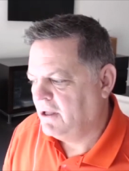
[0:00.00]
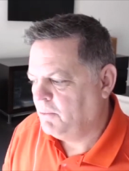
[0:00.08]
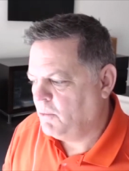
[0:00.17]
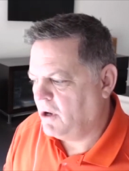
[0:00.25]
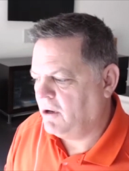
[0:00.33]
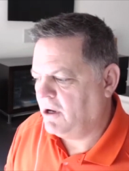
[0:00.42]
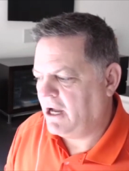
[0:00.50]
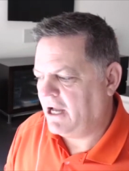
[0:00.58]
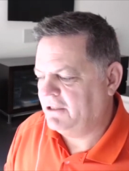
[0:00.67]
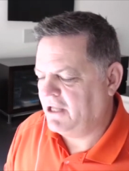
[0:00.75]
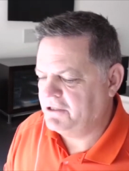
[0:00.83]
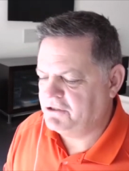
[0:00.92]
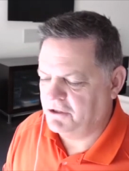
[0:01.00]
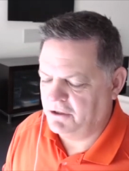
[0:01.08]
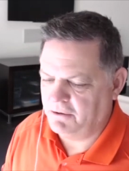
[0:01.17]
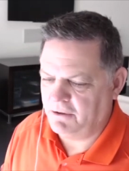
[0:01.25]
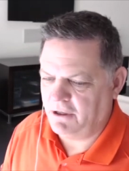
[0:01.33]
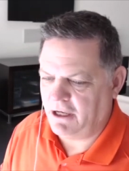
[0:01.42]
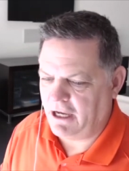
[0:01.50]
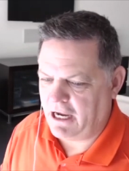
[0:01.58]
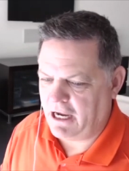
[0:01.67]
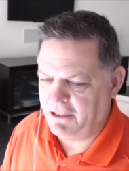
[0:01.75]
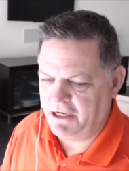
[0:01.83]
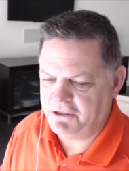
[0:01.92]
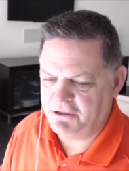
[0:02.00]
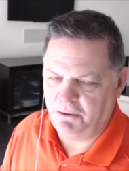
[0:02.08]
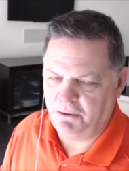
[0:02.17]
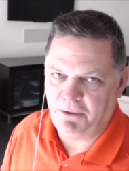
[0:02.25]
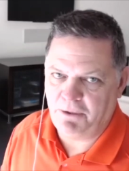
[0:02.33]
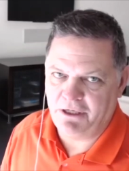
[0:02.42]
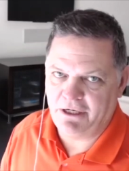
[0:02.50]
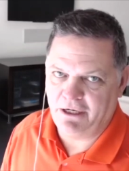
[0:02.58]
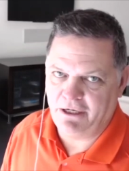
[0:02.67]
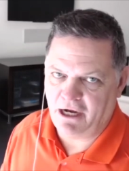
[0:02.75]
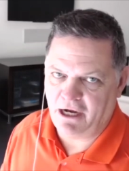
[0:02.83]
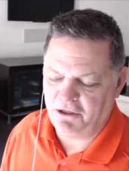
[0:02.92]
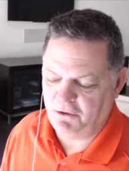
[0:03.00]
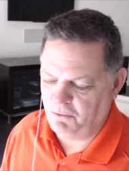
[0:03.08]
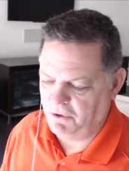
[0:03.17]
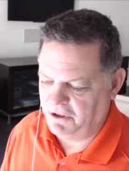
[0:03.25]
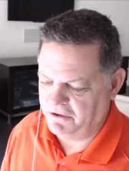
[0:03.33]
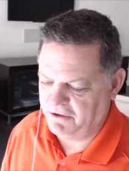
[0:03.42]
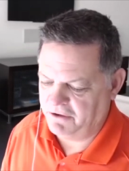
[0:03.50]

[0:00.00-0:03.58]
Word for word: Well, I like to I like to be connected with